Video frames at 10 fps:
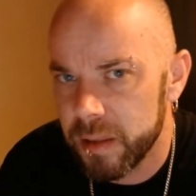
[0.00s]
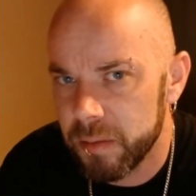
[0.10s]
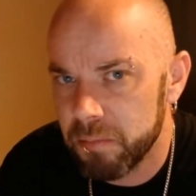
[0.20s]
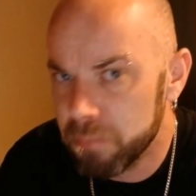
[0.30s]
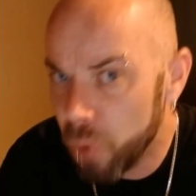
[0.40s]

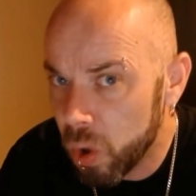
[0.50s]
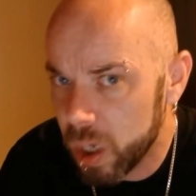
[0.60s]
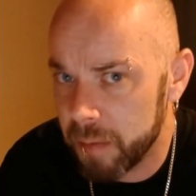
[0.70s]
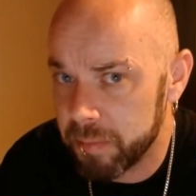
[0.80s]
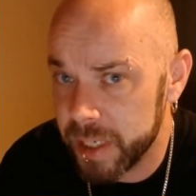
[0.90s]
more
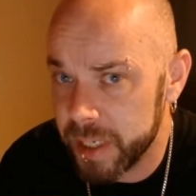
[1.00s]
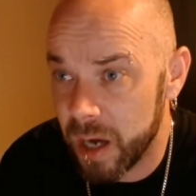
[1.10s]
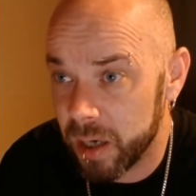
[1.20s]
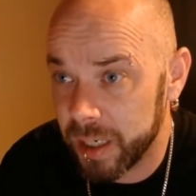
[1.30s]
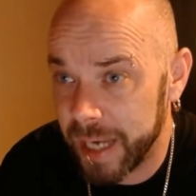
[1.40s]
companies
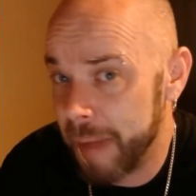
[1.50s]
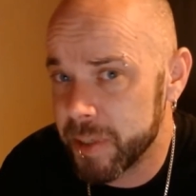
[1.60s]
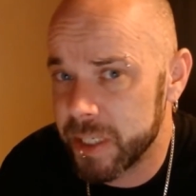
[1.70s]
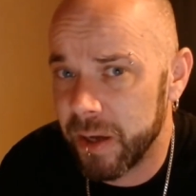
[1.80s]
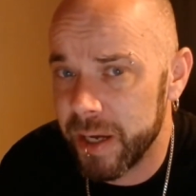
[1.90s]
aren't
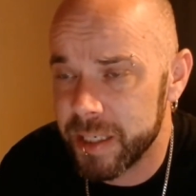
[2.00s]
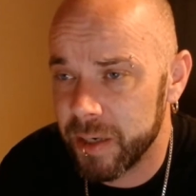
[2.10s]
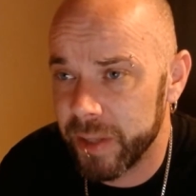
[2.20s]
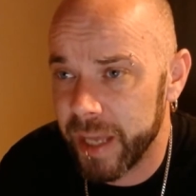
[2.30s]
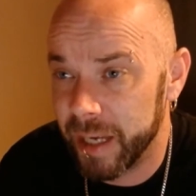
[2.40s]
capitalizing
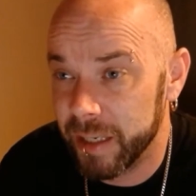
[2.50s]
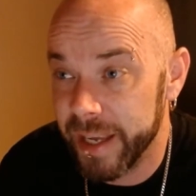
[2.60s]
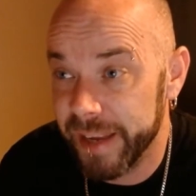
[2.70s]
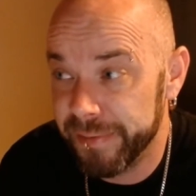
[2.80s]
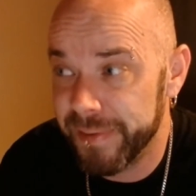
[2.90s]
on that,
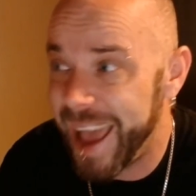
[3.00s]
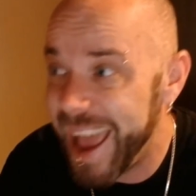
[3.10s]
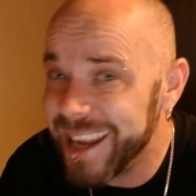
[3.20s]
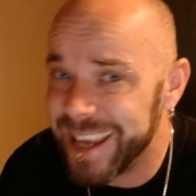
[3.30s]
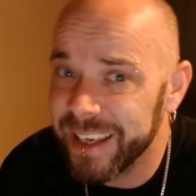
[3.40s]
if
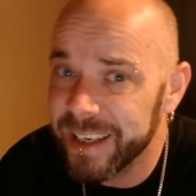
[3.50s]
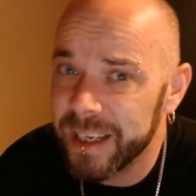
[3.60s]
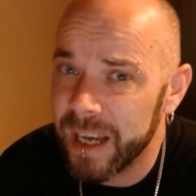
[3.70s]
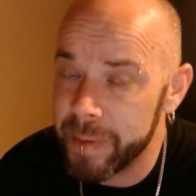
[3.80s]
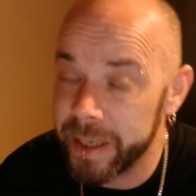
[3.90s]
any.
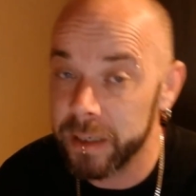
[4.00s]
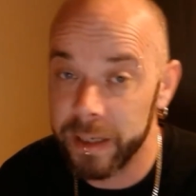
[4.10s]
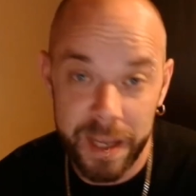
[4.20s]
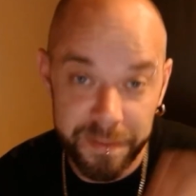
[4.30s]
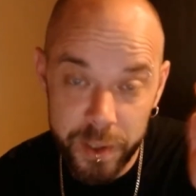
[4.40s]
I mean,
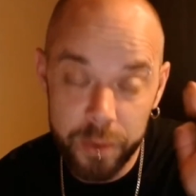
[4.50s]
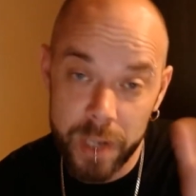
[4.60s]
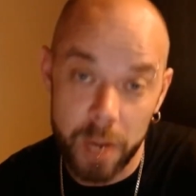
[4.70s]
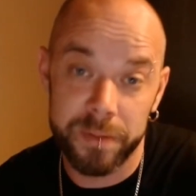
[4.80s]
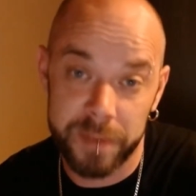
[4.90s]
if you
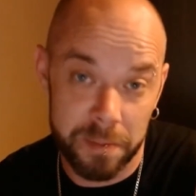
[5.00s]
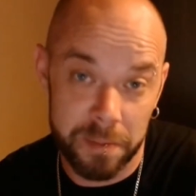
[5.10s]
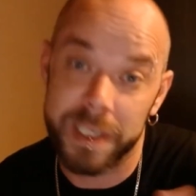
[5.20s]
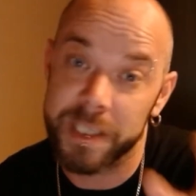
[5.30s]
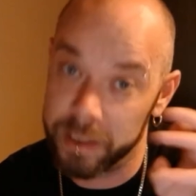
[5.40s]
know of
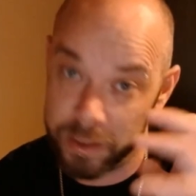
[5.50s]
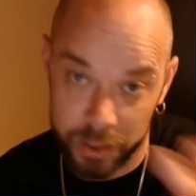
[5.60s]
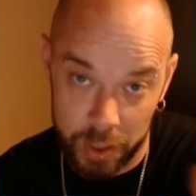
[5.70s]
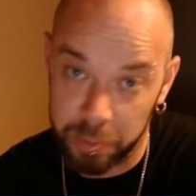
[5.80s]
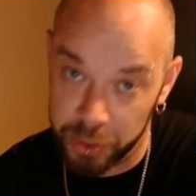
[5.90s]
companies
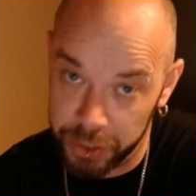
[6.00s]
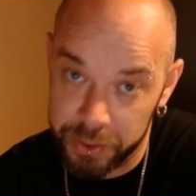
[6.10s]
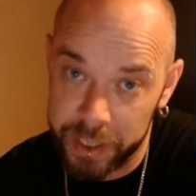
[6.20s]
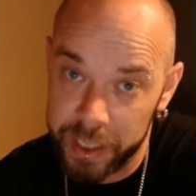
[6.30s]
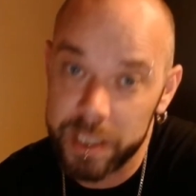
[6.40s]
that are
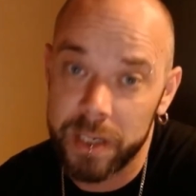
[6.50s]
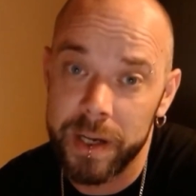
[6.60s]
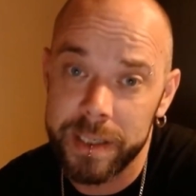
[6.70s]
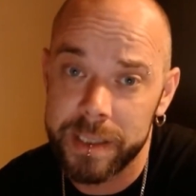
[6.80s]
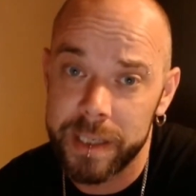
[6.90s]
producing this
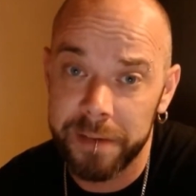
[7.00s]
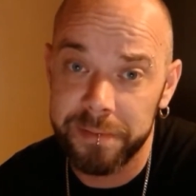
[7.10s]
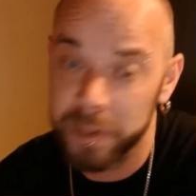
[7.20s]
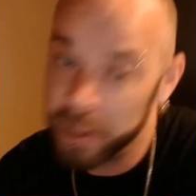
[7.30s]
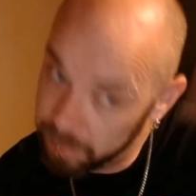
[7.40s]
kind of
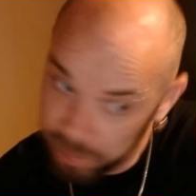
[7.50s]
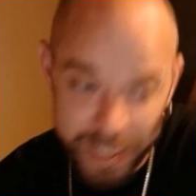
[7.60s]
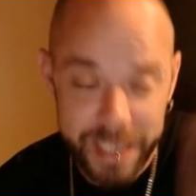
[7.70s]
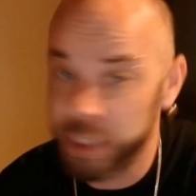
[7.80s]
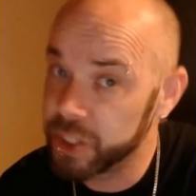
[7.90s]
stuff,
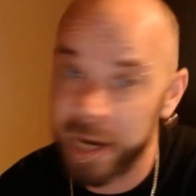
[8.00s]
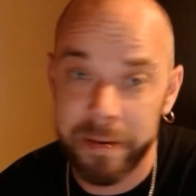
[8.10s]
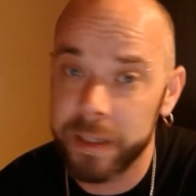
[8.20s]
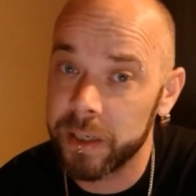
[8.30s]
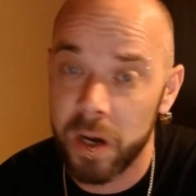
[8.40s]
please share
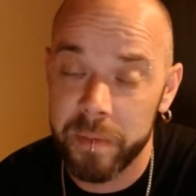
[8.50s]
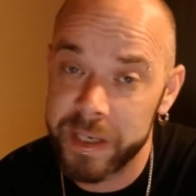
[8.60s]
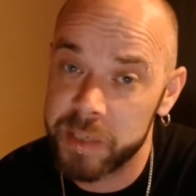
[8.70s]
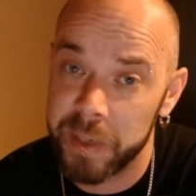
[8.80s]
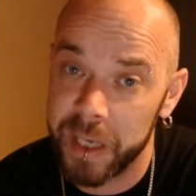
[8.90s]
it in the
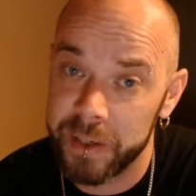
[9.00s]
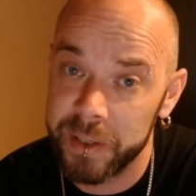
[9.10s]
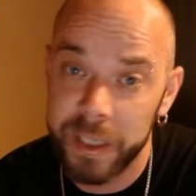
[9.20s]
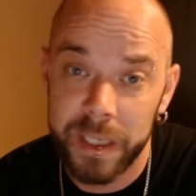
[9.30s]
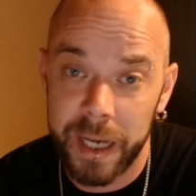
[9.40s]
comments below,
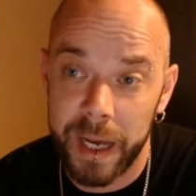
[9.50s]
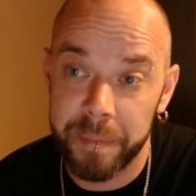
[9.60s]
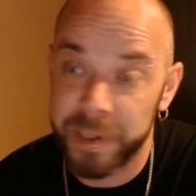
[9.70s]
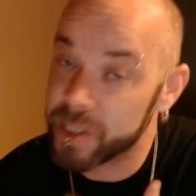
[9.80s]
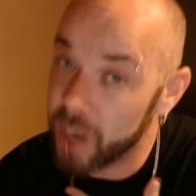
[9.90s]

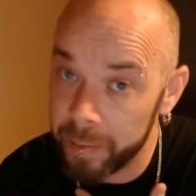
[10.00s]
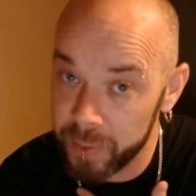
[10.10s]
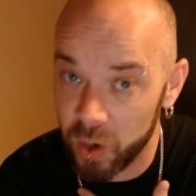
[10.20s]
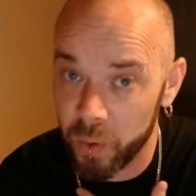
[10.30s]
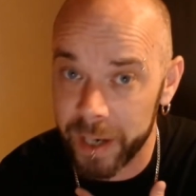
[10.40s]
because I'm
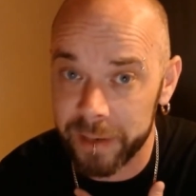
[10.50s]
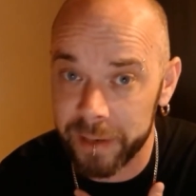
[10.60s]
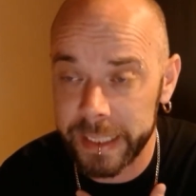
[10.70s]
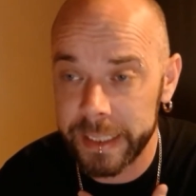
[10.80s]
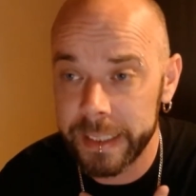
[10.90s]
not aware of
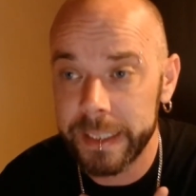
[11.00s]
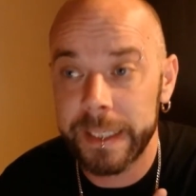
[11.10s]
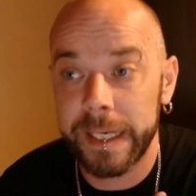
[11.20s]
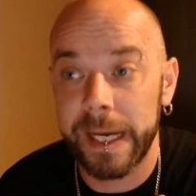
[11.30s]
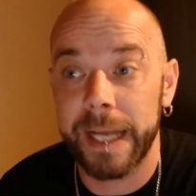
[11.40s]
it.
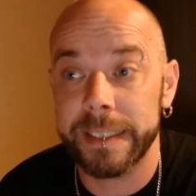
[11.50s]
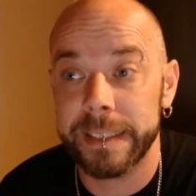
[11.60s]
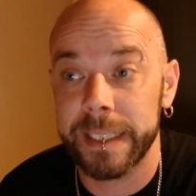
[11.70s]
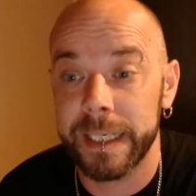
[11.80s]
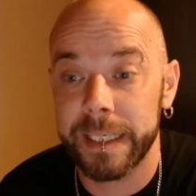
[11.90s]
And
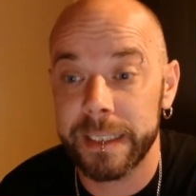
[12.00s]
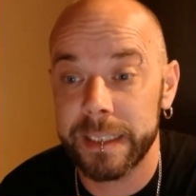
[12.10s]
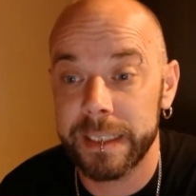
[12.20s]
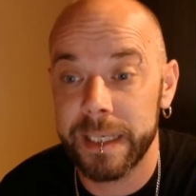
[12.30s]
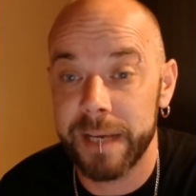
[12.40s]

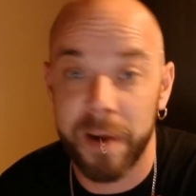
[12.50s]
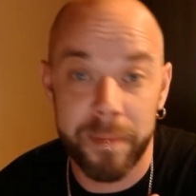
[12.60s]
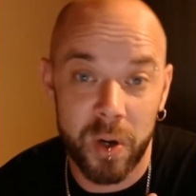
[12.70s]
if I'm